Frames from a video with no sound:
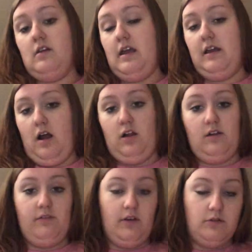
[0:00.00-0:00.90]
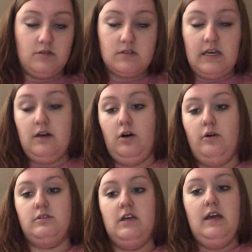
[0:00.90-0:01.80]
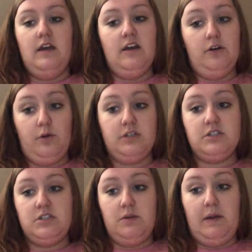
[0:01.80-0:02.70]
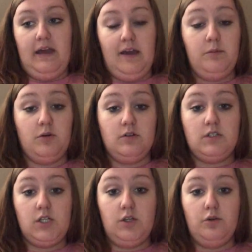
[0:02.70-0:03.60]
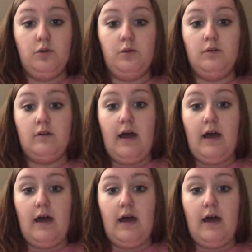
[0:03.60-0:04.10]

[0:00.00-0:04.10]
and all of those skills in order to be able to